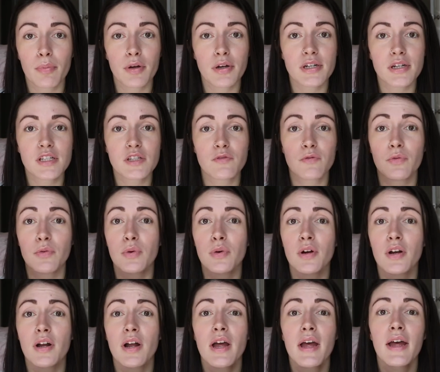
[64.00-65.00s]
books
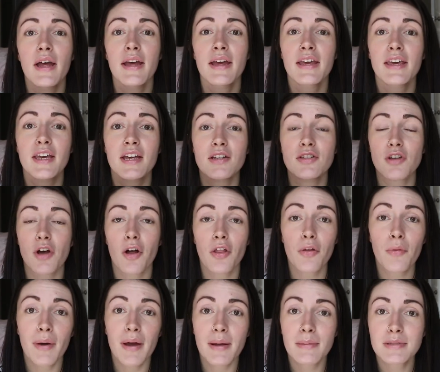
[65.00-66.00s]
for kids all
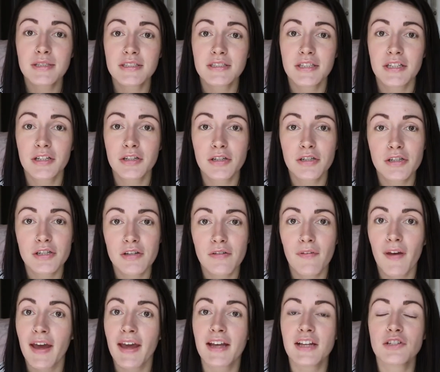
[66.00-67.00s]
the way up to 10 years of
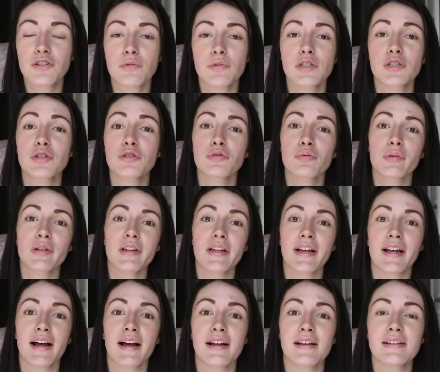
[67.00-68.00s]
age, which is really
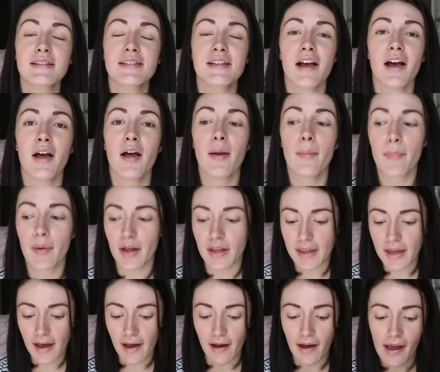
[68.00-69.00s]
nice. But
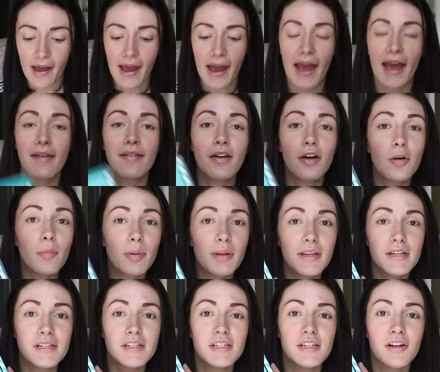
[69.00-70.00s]
yeah, I haven't opened
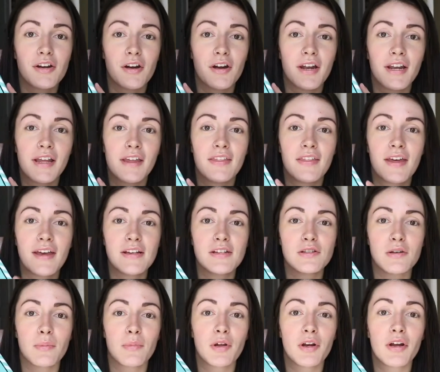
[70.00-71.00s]
this yet or anything,
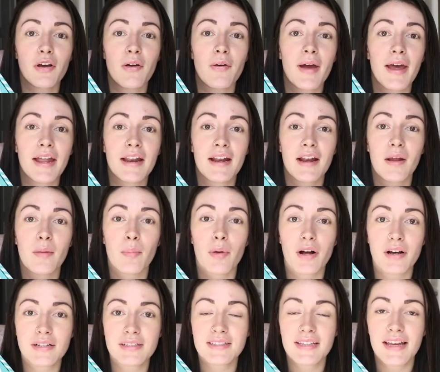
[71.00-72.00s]
so I'm going to go ahead and
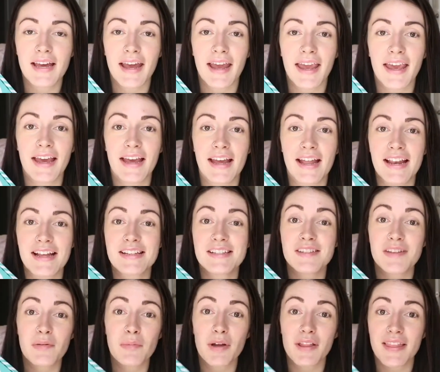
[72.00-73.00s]
unbox it and
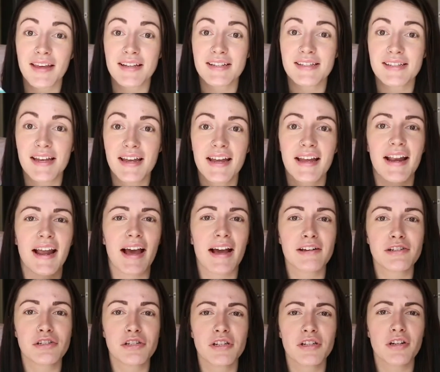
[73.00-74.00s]
see what they sent. And I
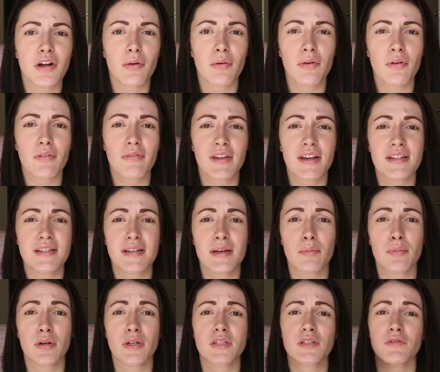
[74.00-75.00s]
actually don't know if they
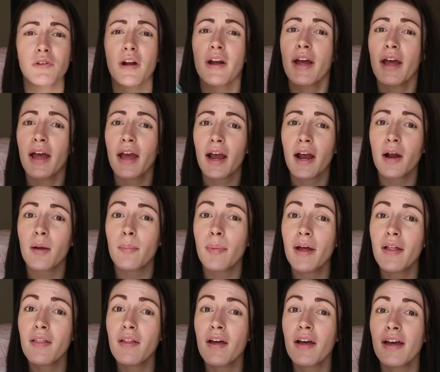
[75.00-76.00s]
sent books for
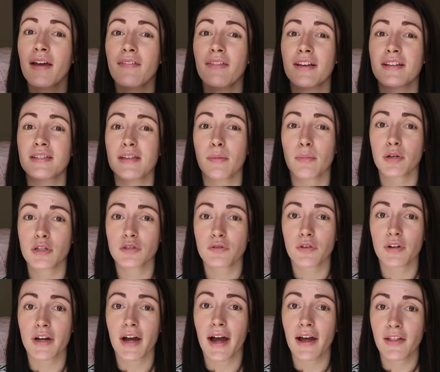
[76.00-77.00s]
Arabella, if they sent books
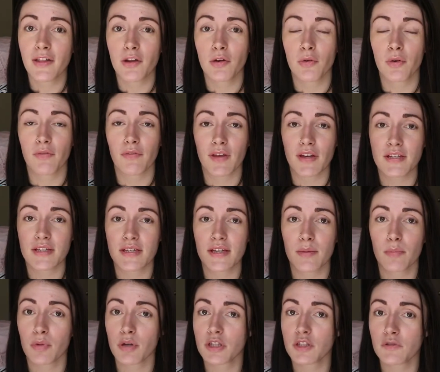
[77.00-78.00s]
for Kylan, or if they
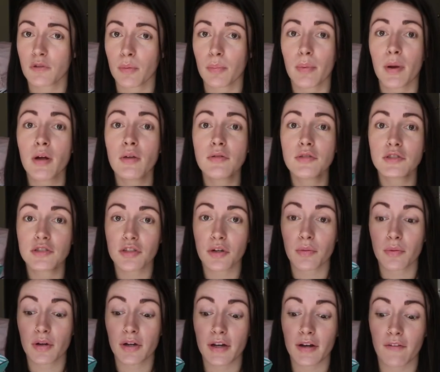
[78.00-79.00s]
sent books for both, so
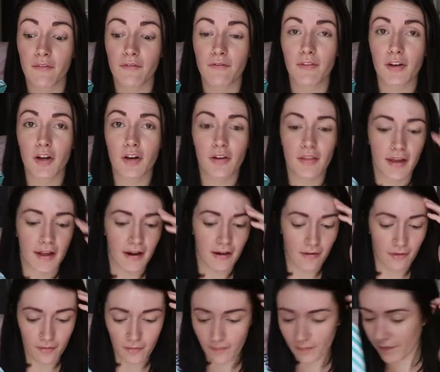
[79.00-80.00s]
we're going to figure that
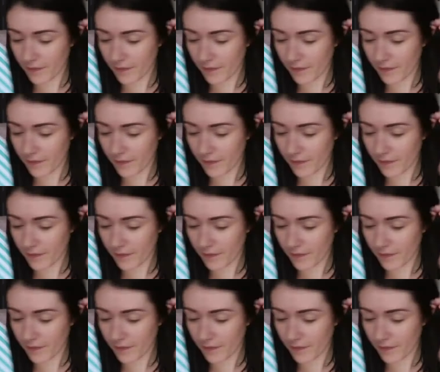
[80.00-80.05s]
out.